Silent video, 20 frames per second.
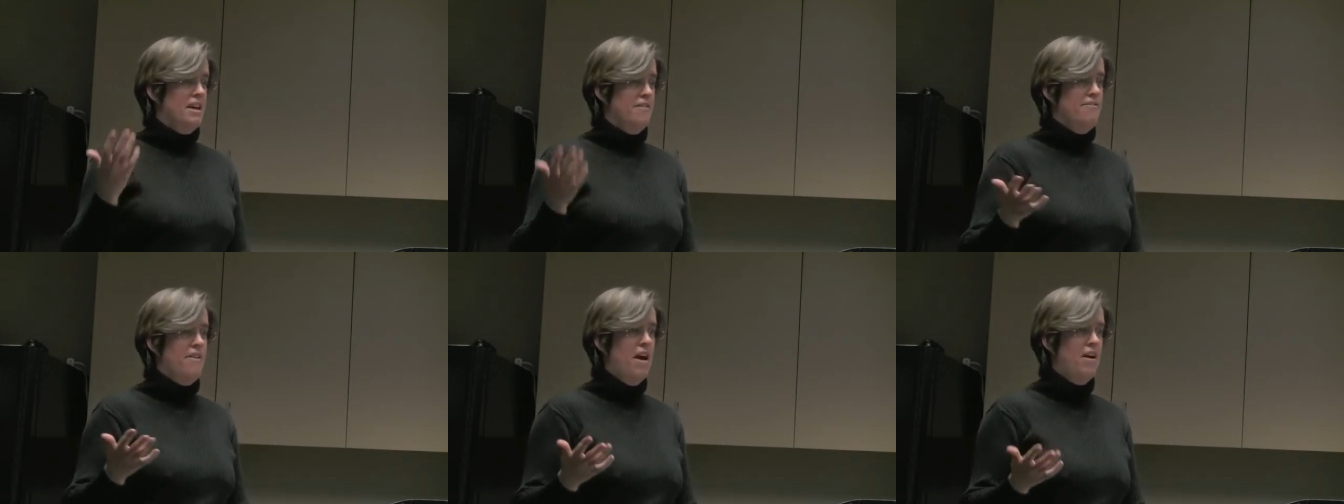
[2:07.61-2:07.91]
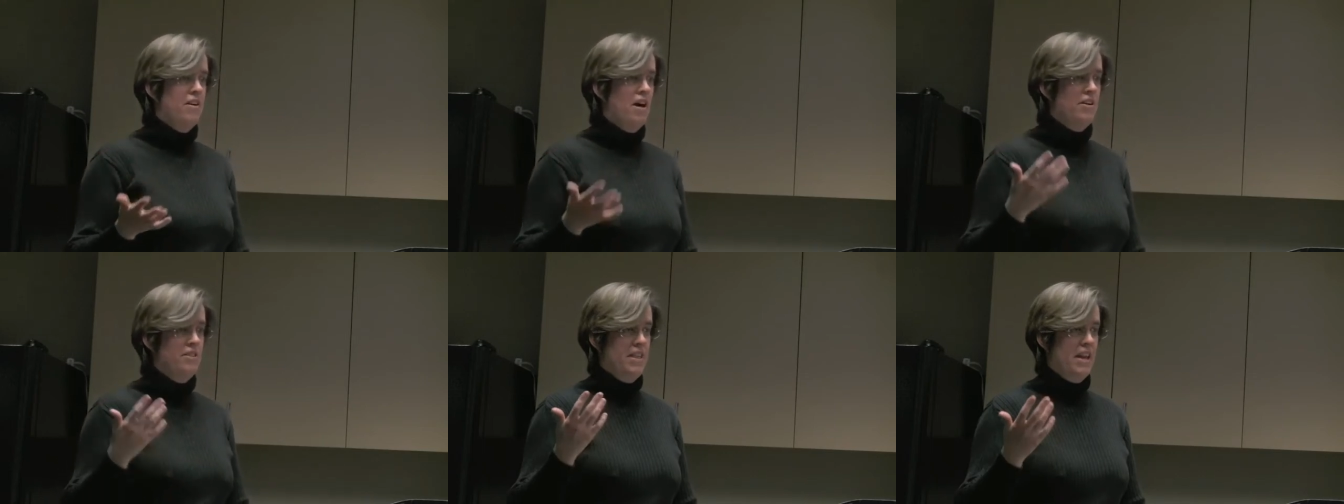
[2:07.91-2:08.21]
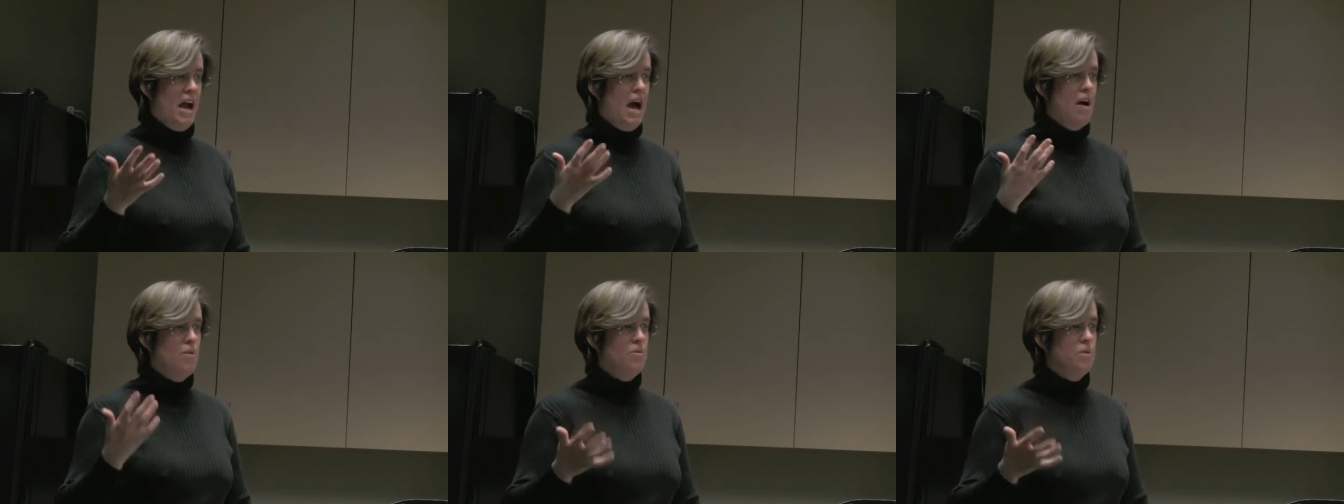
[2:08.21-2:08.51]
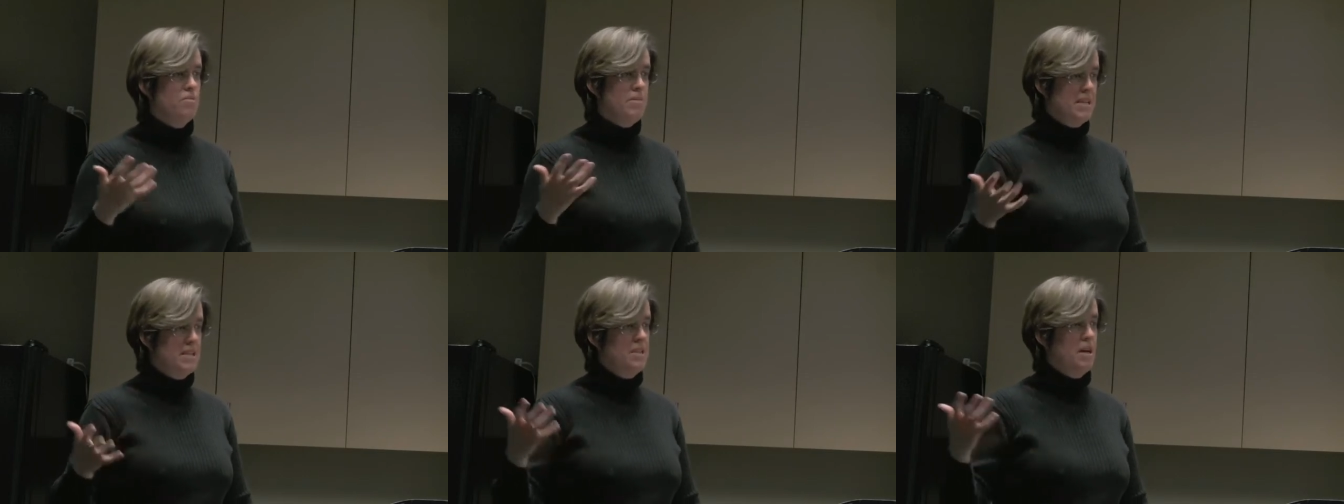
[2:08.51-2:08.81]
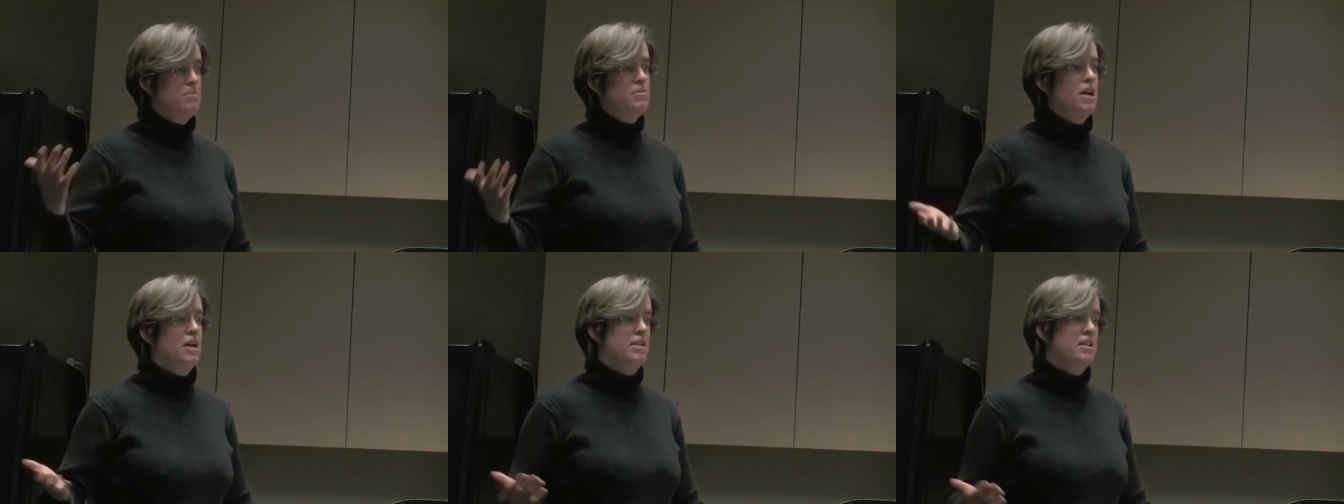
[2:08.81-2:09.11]
I found out that I would be
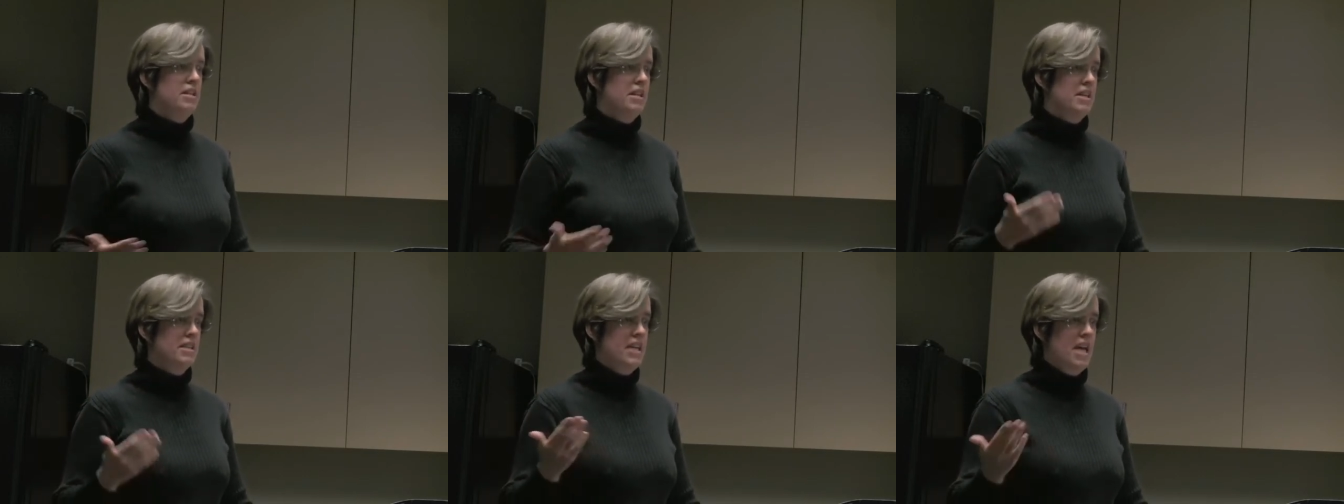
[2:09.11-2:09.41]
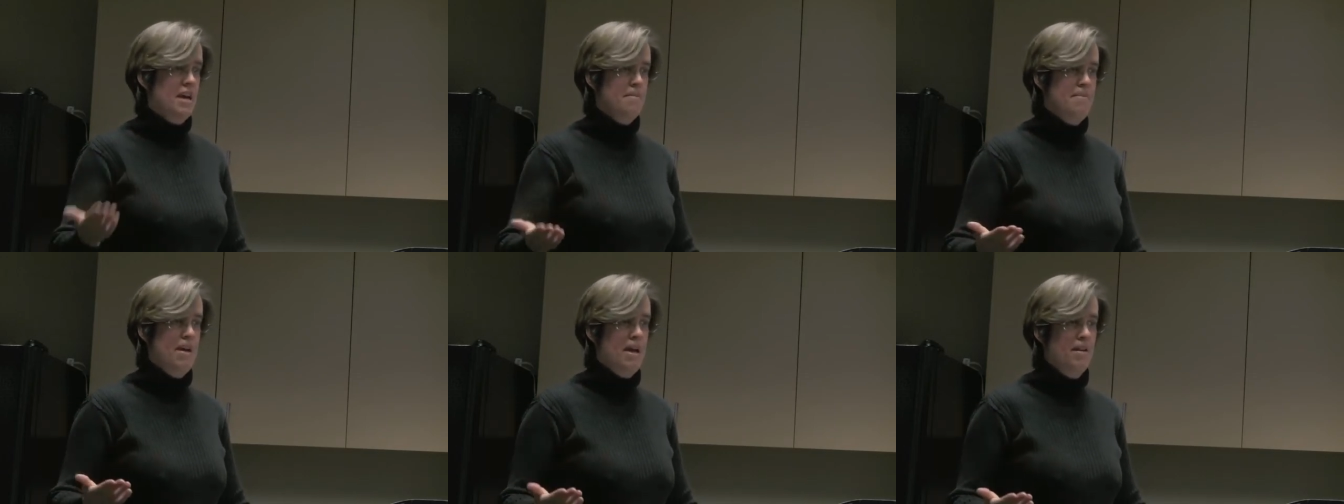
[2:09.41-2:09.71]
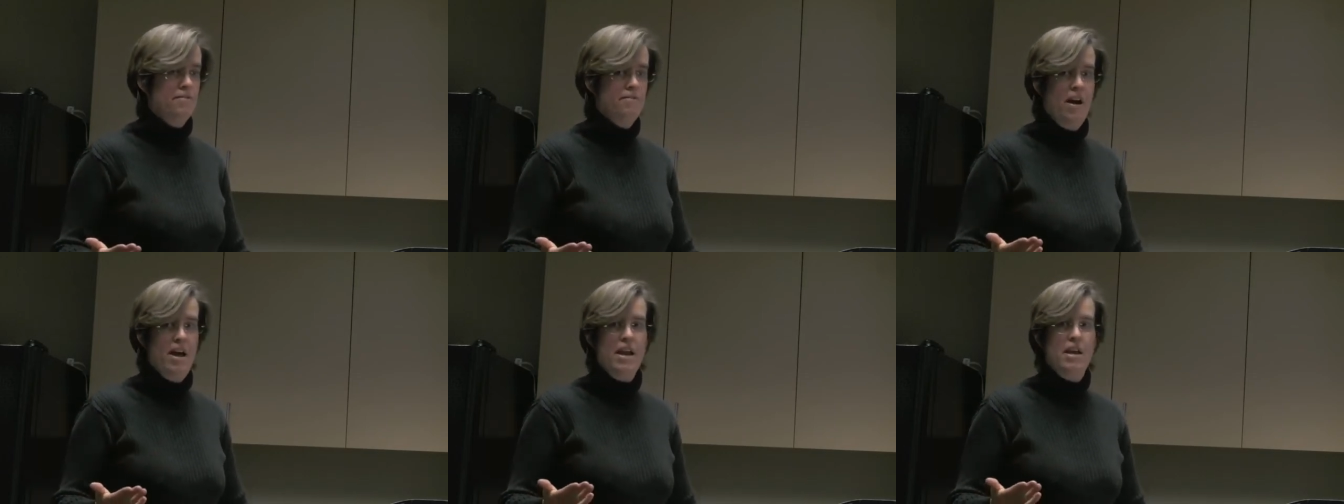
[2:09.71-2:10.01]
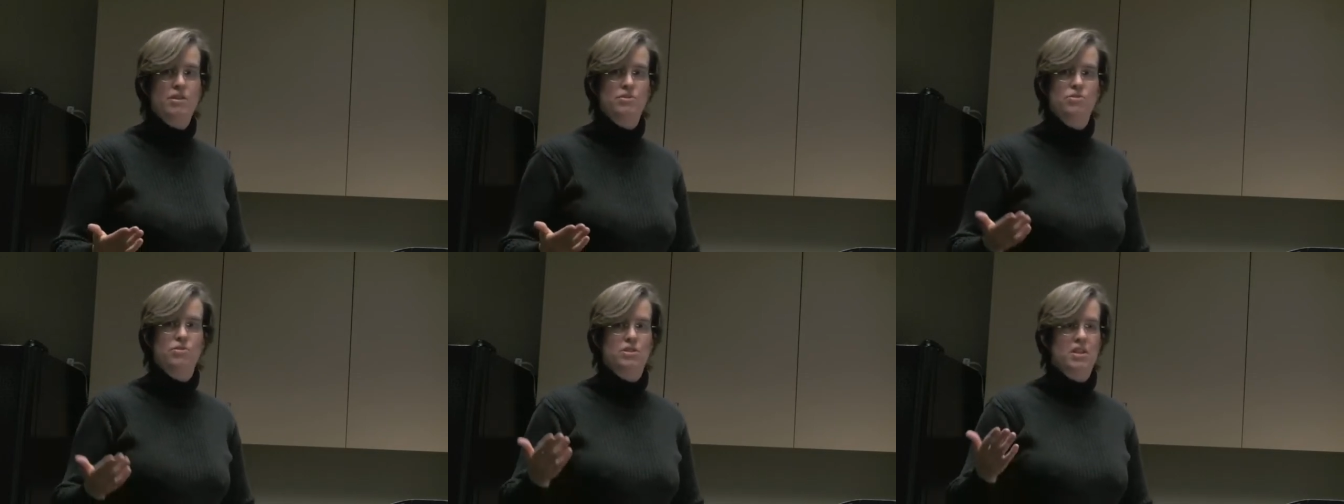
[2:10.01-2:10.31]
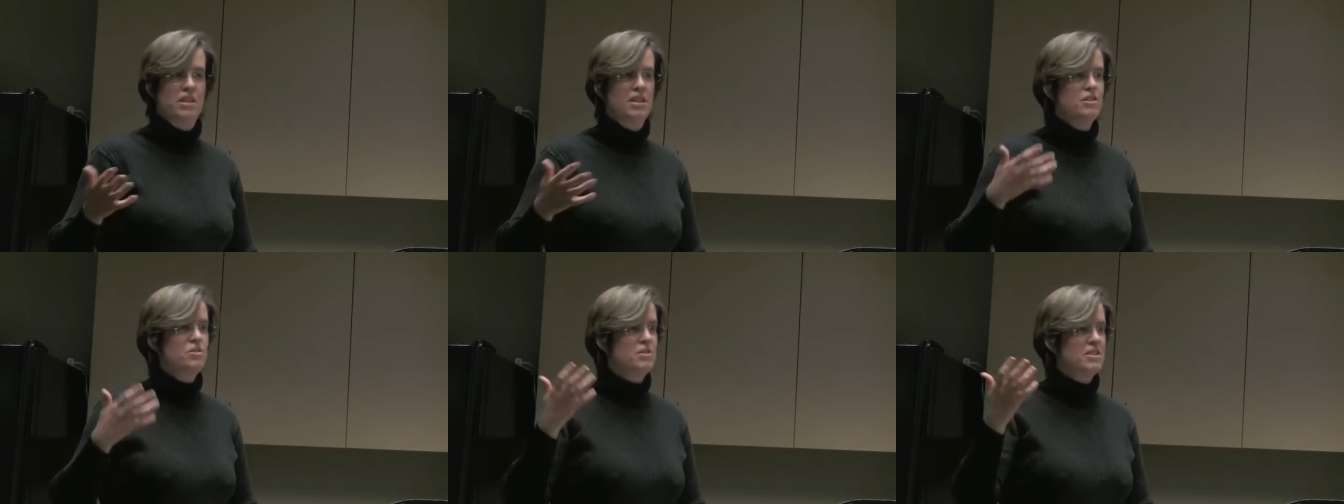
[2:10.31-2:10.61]
subject to these campaign finance rules,
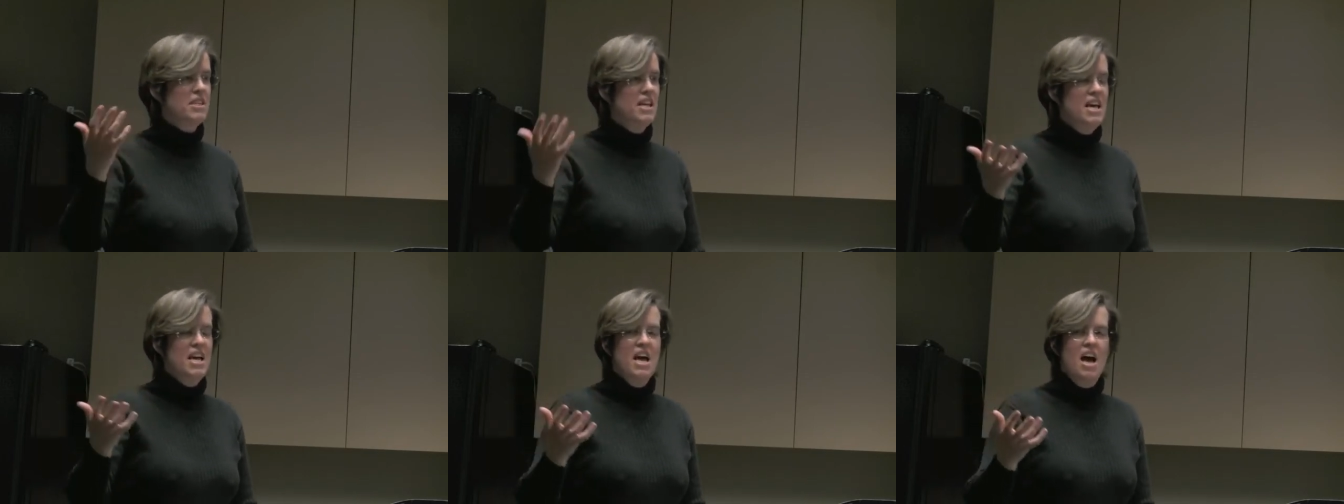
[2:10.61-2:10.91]
and this was